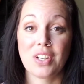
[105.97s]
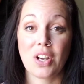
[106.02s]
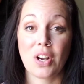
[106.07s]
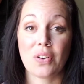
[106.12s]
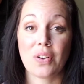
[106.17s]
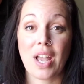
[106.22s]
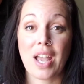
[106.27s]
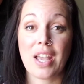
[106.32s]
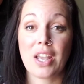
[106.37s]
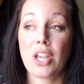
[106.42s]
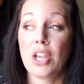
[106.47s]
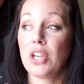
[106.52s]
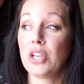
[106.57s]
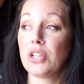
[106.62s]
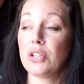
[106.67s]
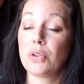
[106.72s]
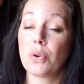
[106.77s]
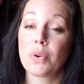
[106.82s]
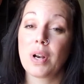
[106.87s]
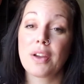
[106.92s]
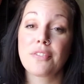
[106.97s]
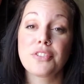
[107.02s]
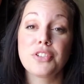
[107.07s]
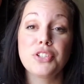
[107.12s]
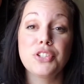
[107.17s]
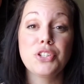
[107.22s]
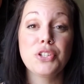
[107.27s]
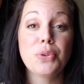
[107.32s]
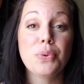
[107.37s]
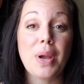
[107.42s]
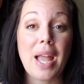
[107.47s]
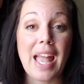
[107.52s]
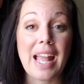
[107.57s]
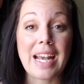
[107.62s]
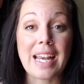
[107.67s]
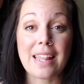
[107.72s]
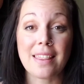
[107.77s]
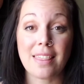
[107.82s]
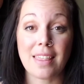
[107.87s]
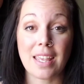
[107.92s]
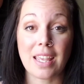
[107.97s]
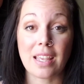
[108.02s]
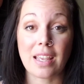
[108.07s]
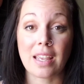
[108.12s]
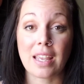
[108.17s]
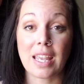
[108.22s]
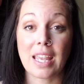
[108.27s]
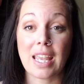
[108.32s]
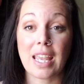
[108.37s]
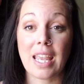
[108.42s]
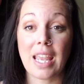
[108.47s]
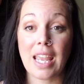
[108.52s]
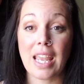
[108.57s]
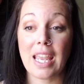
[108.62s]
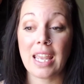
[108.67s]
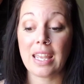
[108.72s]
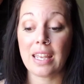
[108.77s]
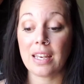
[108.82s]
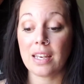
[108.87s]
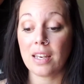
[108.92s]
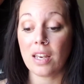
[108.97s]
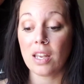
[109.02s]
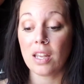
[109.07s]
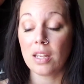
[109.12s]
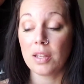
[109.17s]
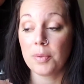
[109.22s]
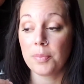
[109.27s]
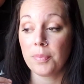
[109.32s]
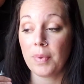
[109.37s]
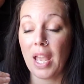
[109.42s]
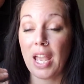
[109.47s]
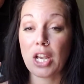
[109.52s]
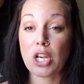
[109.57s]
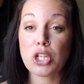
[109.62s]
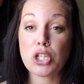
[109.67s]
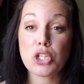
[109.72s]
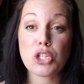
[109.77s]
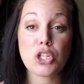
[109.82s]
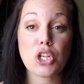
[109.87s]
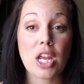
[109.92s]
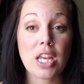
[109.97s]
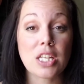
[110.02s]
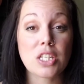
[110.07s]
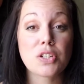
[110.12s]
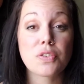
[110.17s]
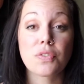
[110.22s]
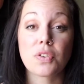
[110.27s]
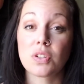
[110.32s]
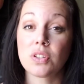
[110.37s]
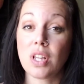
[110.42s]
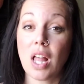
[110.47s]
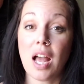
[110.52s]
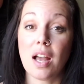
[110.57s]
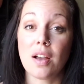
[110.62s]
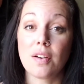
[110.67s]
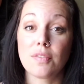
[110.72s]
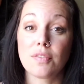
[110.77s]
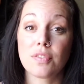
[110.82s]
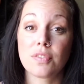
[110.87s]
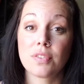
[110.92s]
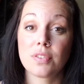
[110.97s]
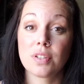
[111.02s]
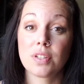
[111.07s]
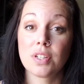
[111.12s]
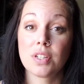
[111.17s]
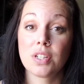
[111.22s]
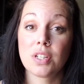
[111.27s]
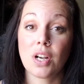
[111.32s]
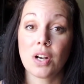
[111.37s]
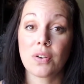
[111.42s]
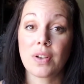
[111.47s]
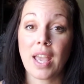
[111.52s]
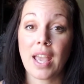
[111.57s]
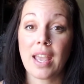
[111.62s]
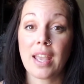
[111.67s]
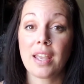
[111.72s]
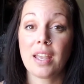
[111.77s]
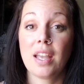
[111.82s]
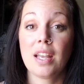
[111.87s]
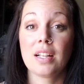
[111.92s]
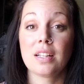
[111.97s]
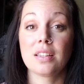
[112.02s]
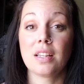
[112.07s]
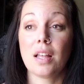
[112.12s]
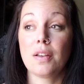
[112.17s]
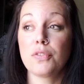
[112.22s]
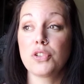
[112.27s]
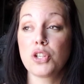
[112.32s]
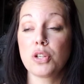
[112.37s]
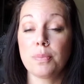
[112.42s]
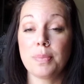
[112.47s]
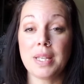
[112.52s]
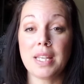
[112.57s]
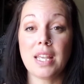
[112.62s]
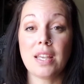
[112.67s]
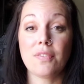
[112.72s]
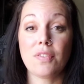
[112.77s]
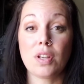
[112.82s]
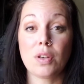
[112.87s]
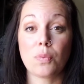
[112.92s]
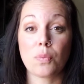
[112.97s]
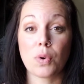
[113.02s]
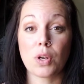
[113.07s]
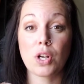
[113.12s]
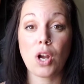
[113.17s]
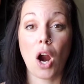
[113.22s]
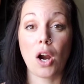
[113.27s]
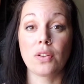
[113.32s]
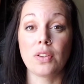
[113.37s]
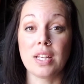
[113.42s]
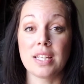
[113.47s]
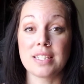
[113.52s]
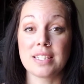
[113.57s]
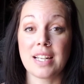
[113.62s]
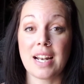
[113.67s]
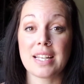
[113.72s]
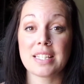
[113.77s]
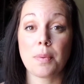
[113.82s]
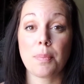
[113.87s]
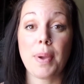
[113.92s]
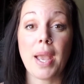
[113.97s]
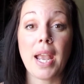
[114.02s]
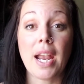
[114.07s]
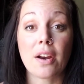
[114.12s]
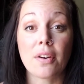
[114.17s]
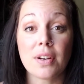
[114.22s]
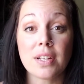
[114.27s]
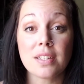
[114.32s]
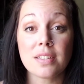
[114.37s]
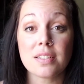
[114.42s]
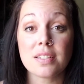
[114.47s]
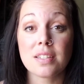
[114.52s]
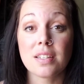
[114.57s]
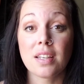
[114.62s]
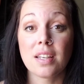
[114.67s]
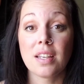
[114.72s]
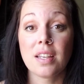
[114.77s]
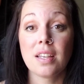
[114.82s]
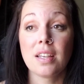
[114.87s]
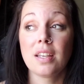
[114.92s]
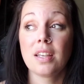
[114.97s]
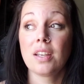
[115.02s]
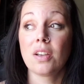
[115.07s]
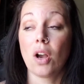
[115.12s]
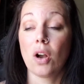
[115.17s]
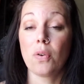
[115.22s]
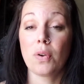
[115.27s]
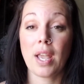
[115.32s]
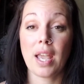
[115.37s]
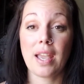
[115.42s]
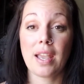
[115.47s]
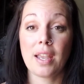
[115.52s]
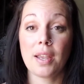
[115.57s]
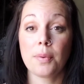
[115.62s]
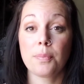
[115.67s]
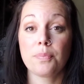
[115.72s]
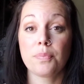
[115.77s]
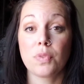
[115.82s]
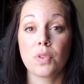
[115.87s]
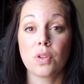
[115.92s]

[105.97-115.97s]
Okay, you don't have to do anything in exchange for love. Okay, love should be given regardless. And as a parent, okay,